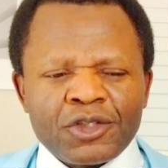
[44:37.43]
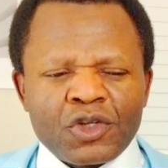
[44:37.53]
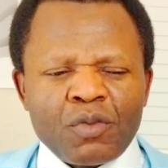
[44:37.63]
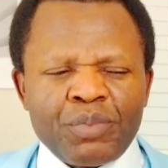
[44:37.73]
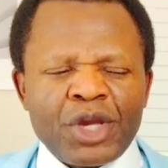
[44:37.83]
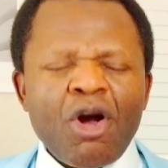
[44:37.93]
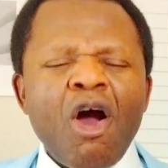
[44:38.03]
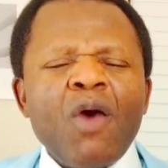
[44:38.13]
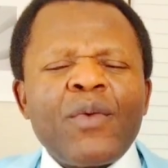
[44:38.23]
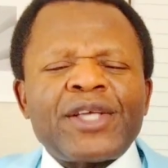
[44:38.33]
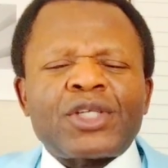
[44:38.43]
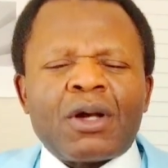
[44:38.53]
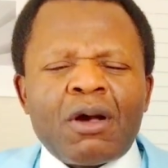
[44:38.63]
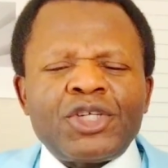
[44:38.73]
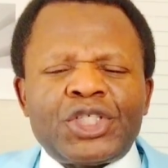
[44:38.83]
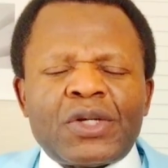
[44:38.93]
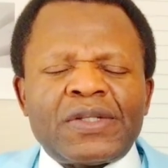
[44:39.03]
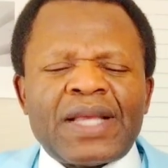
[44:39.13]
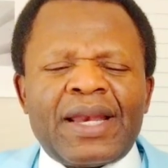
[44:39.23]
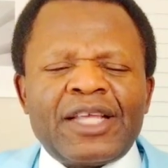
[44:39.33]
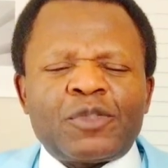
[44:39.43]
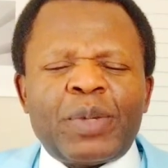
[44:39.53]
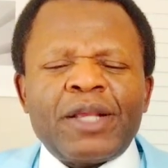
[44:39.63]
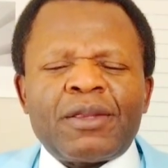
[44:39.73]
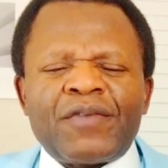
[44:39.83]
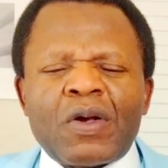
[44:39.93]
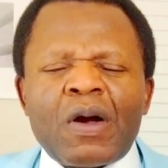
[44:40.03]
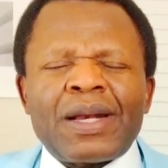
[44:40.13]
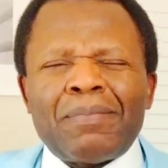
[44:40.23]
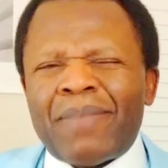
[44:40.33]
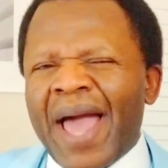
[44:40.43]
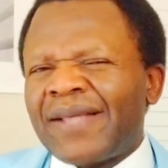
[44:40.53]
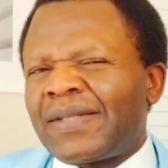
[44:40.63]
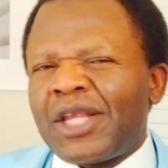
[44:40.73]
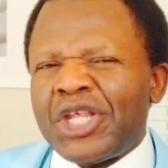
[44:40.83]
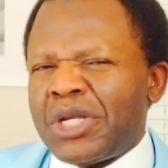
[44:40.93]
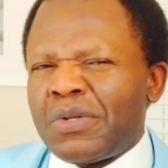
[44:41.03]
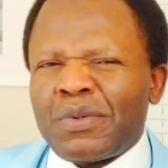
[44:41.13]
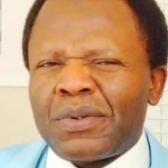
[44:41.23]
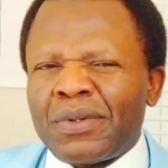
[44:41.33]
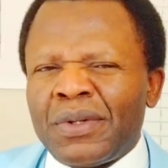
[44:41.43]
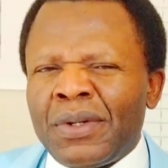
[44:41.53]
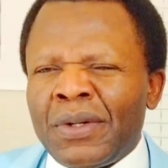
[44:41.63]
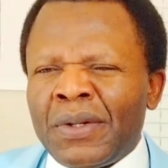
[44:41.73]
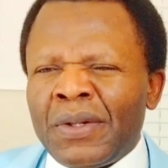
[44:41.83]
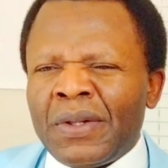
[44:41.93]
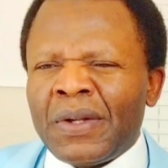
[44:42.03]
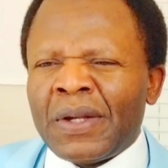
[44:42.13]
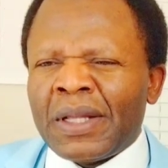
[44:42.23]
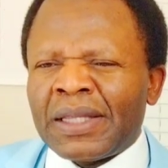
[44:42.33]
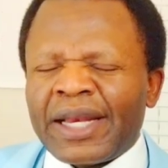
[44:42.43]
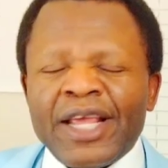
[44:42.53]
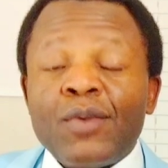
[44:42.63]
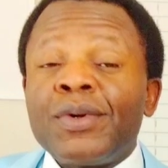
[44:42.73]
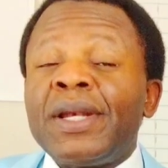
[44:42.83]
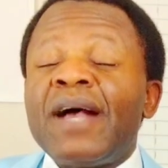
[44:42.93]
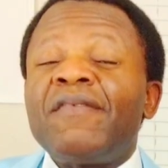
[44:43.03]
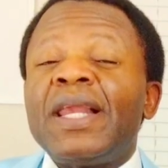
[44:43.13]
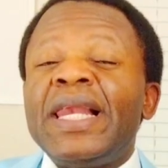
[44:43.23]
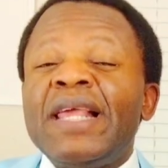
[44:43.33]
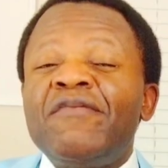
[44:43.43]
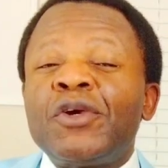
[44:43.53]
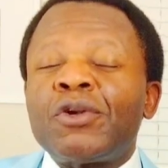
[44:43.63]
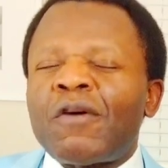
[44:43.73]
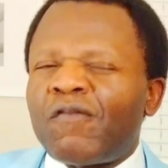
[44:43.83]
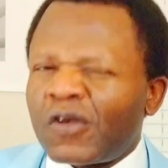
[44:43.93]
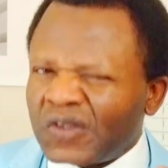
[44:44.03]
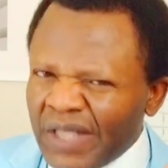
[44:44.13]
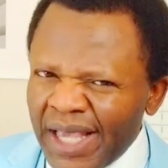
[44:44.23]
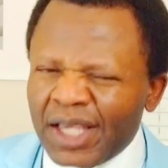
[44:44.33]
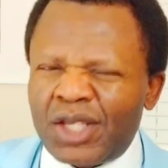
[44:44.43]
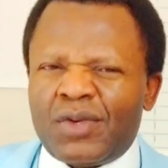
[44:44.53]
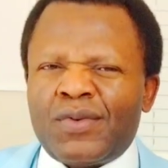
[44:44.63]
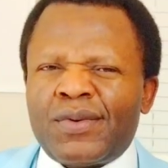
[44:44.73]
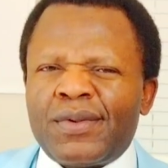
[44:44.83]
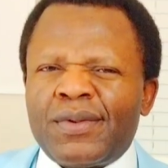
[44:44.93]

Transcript: So be always conscious that the Spirit of God abides in you, that he will never leave you nor forsake you.